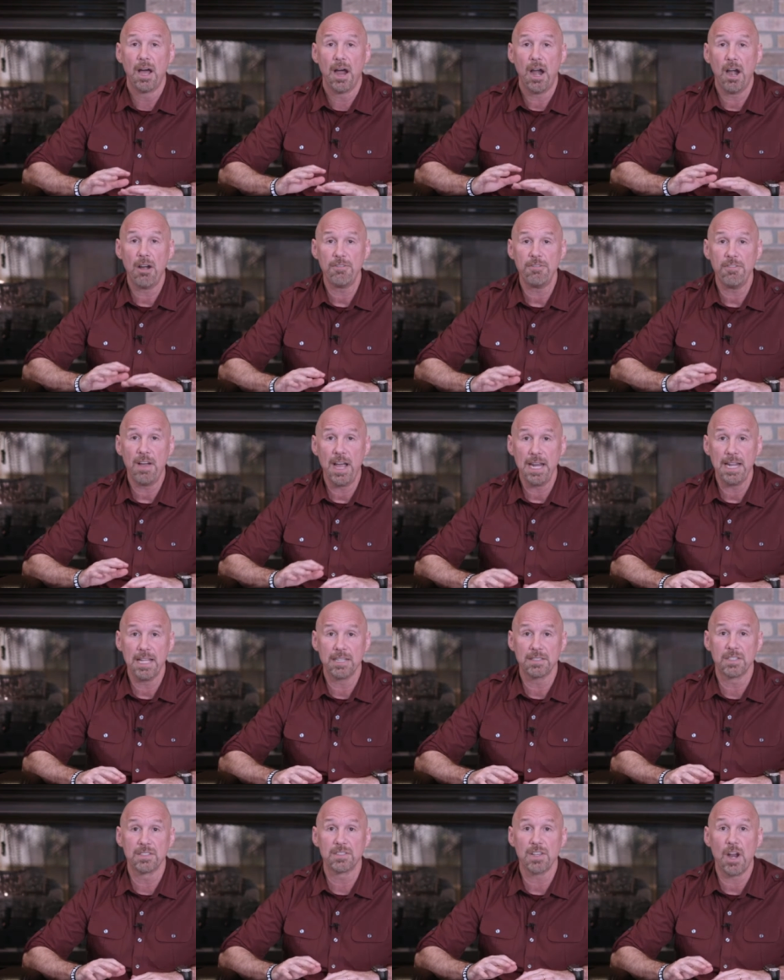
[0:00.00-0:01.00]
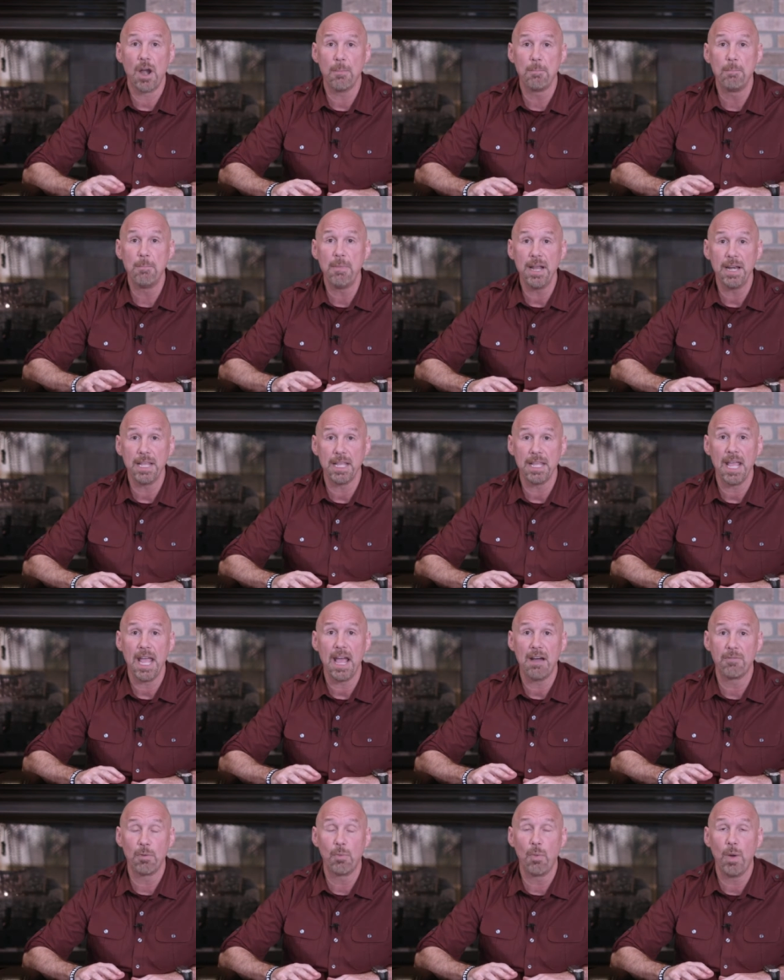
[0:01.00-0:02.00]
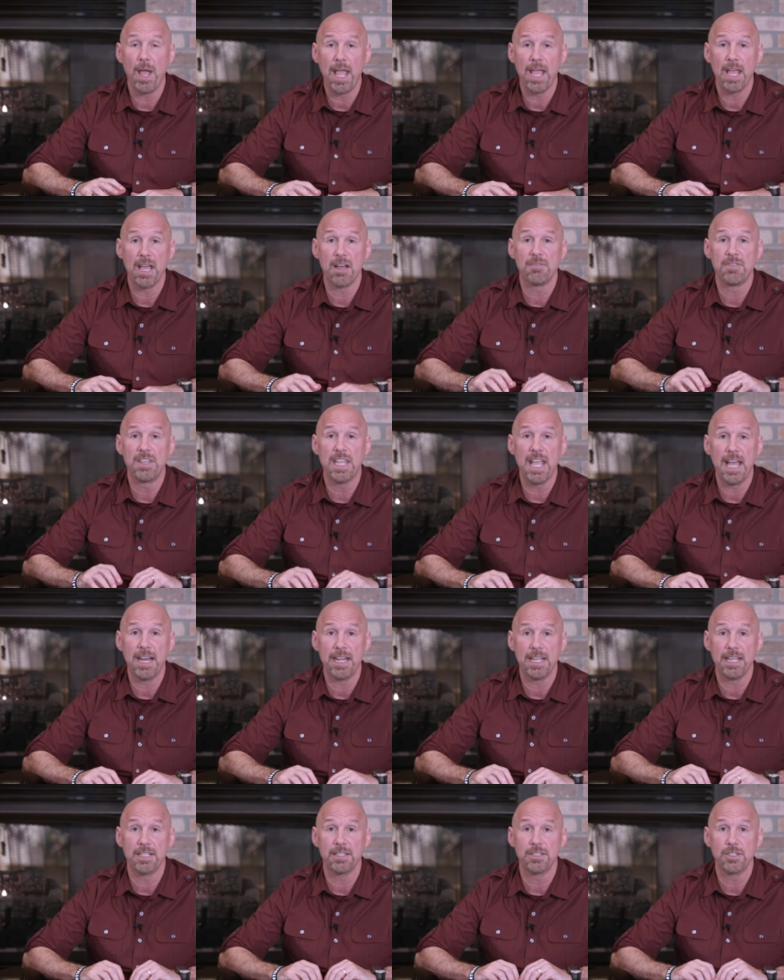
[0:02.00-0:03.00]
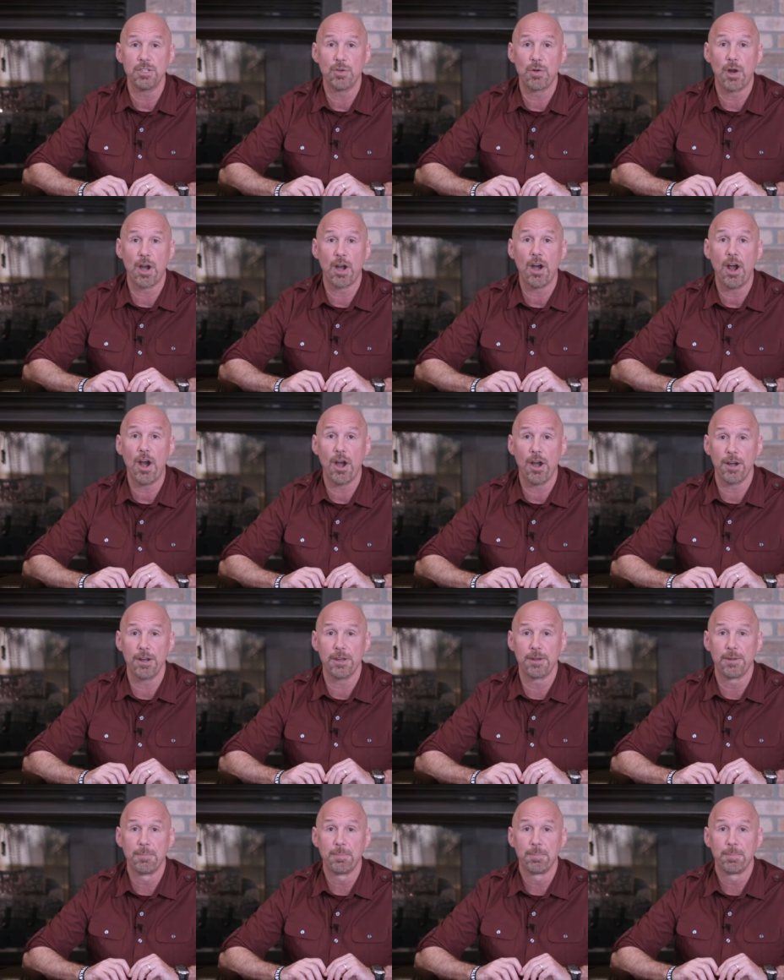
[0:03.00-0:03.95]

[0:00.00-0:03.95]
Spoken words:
our finances, our money, have a way of getting to our heart.